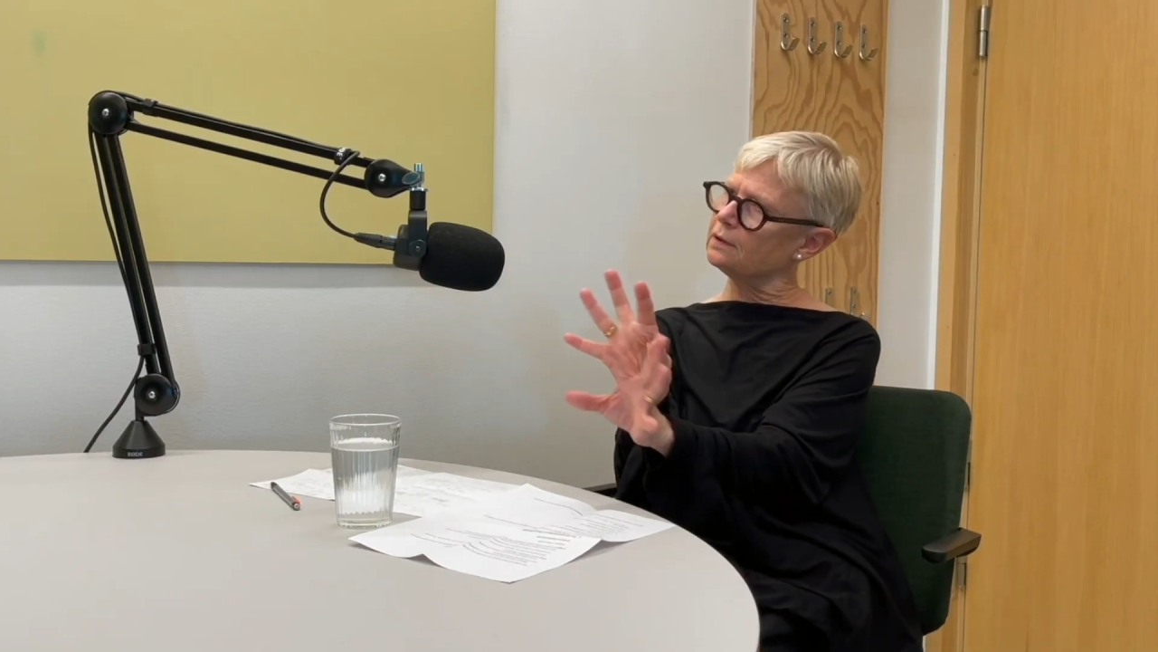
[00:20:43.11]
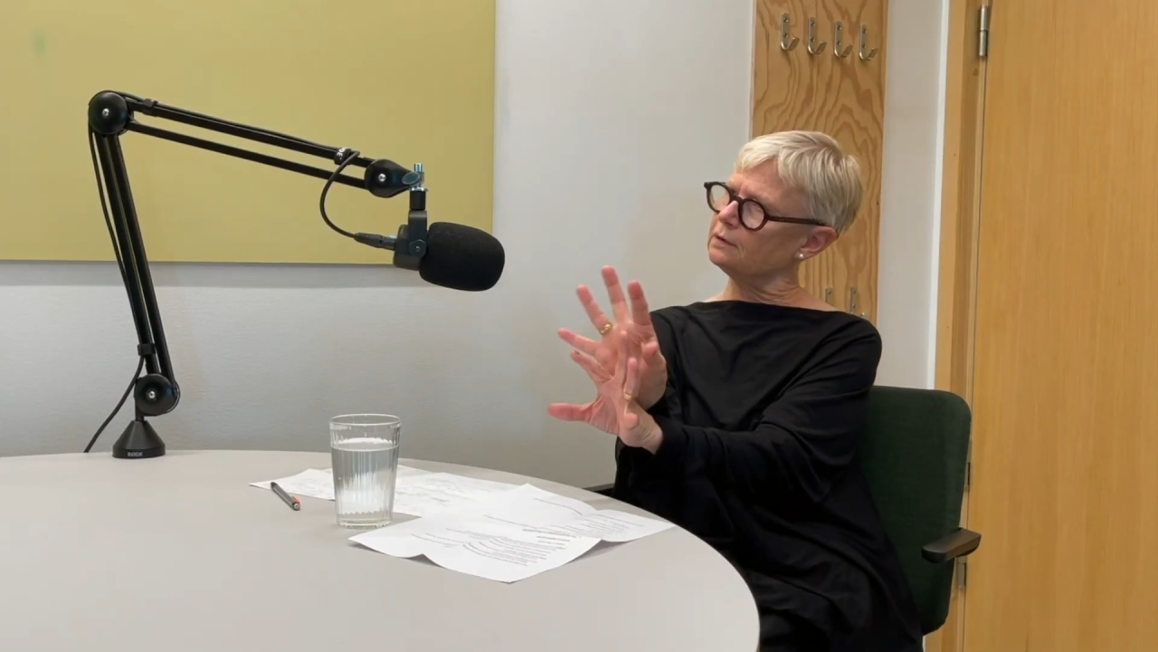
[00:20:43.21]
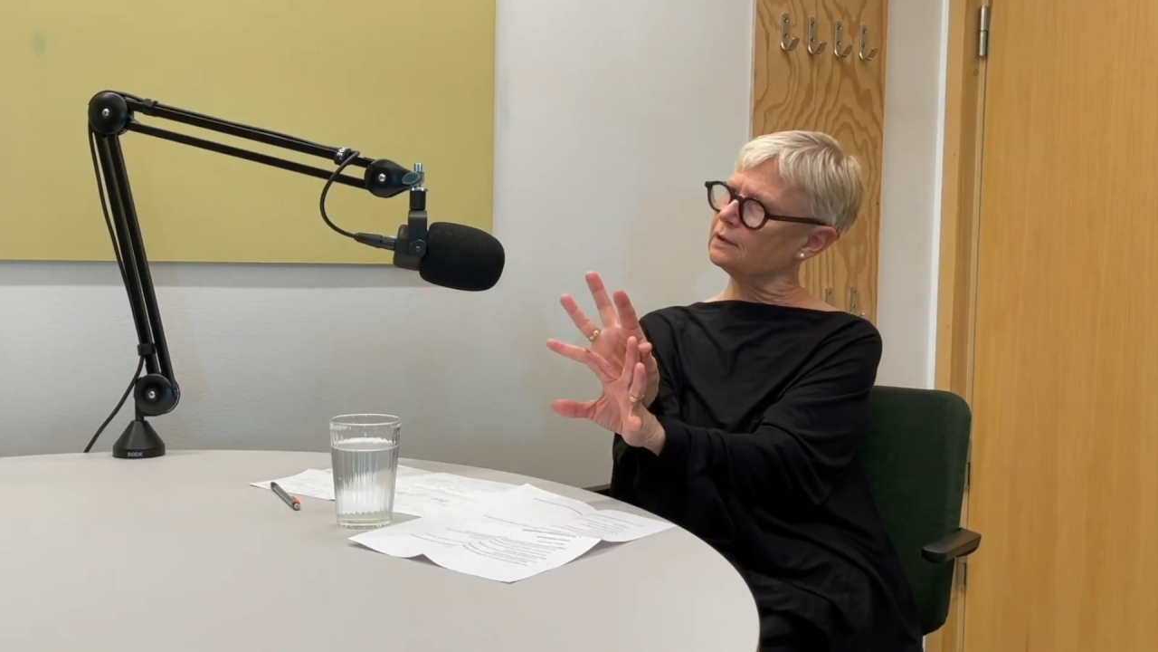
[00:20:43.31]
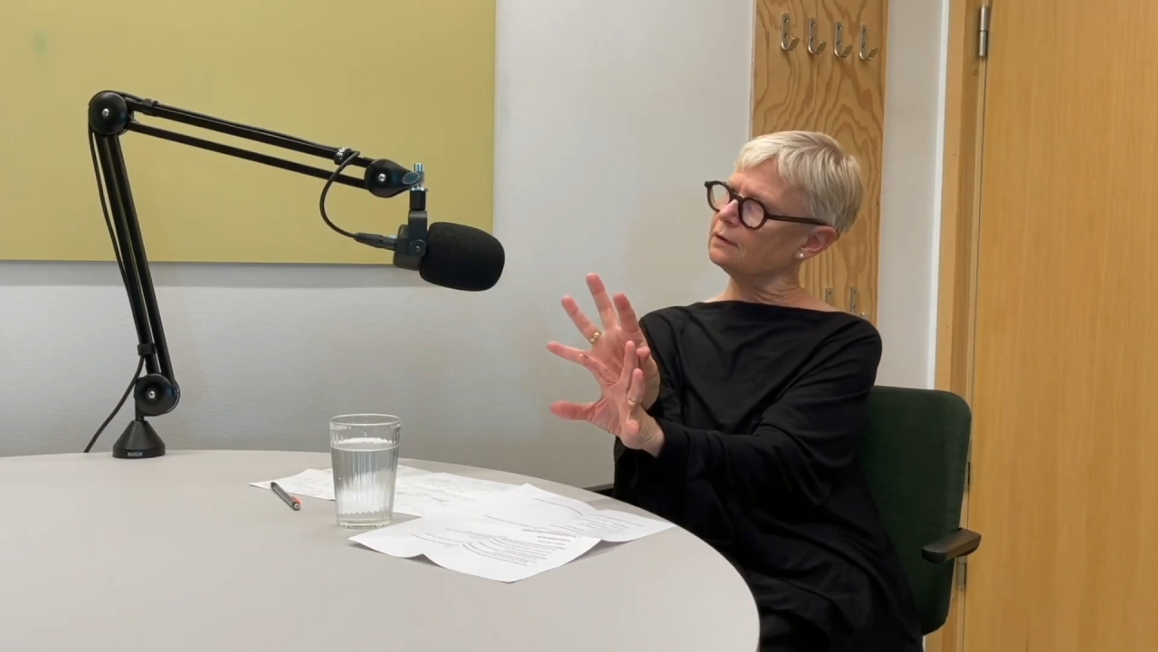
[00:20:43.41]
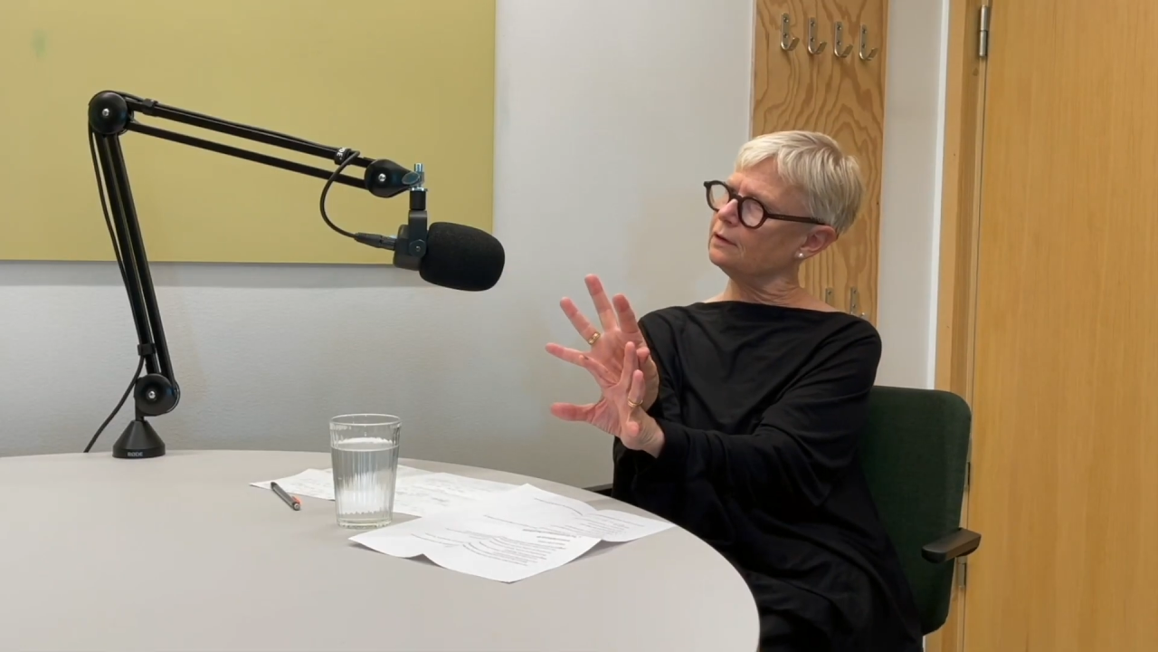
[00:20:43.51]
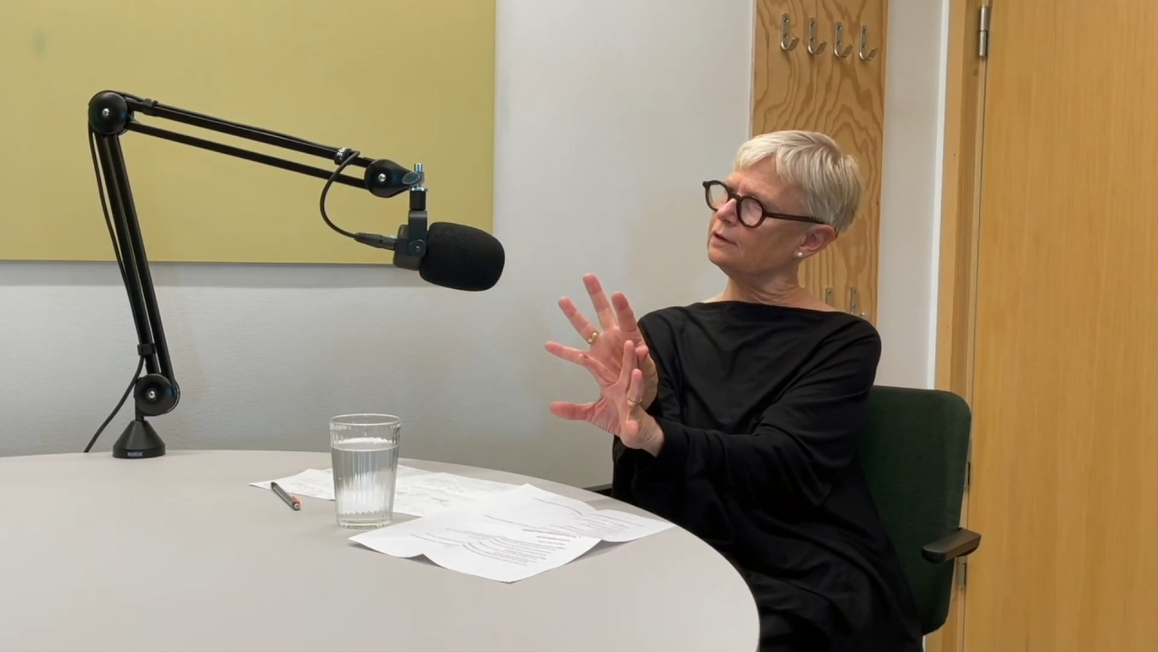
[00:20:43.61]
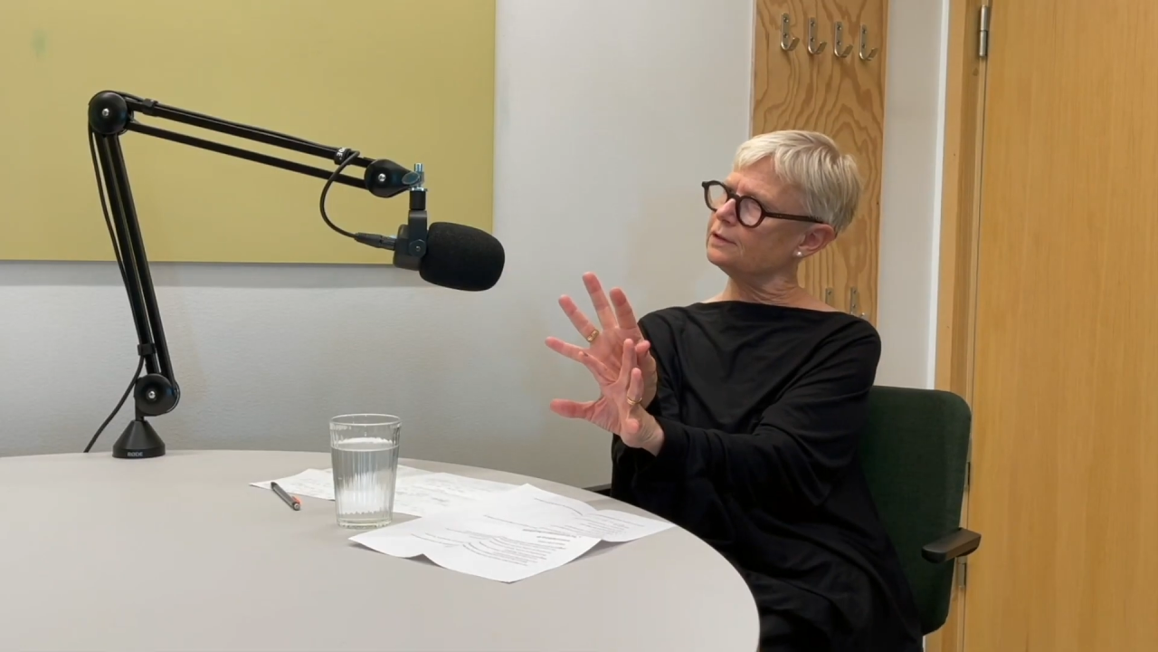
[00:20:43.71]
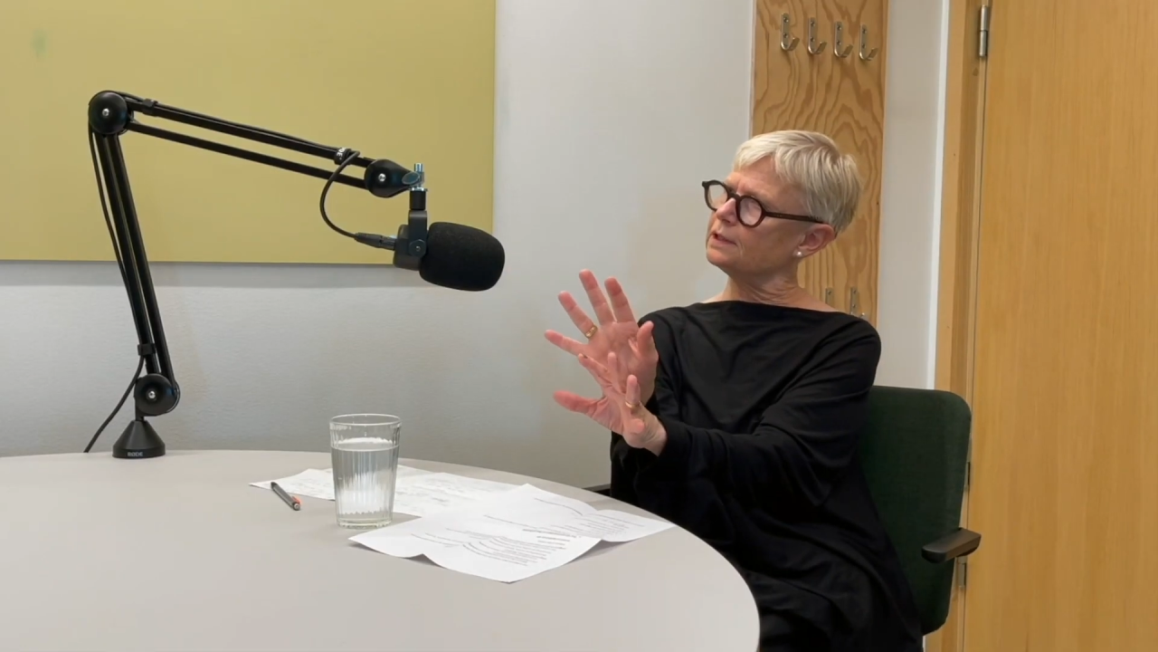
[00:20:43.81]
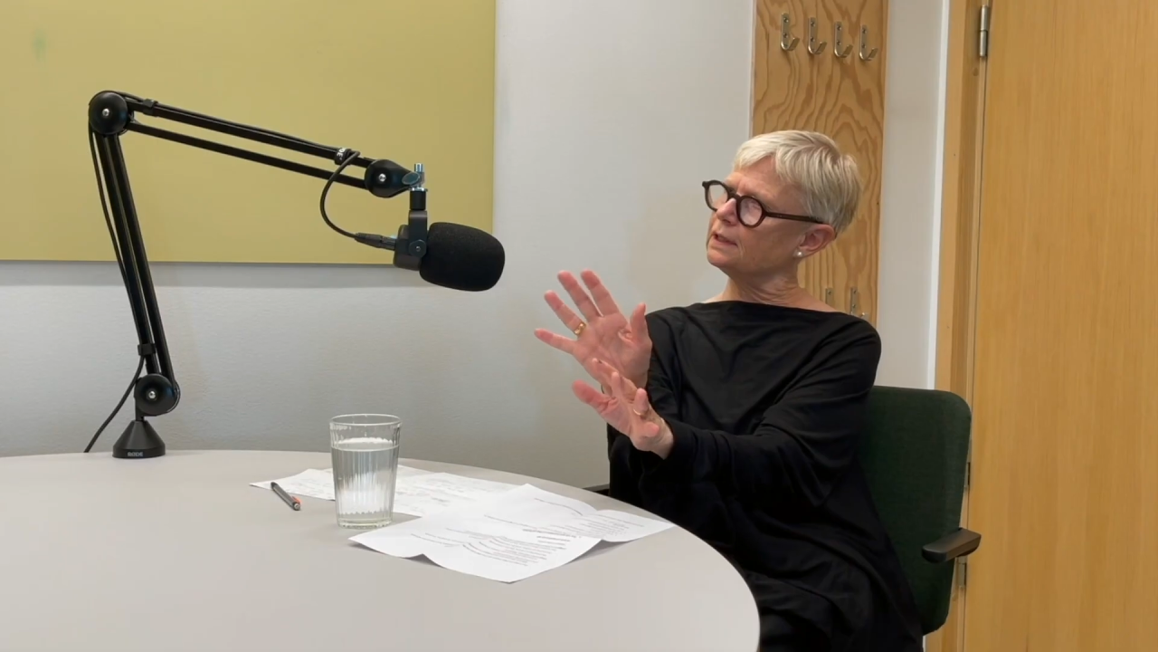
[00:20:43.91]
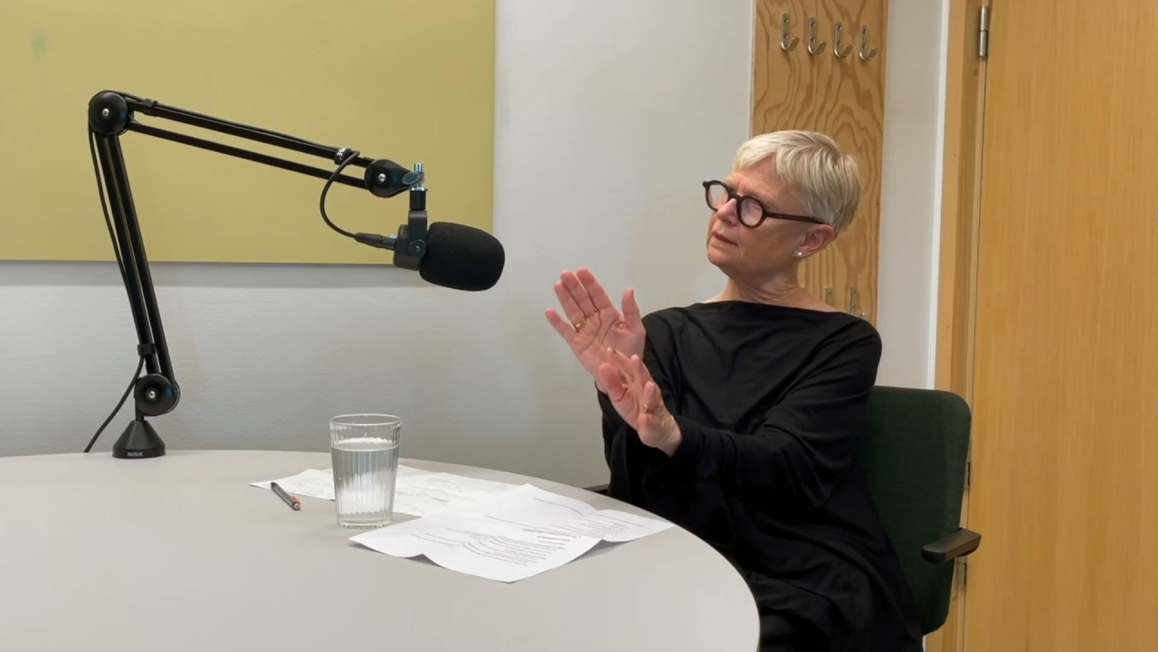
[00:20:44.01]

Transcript: the technology,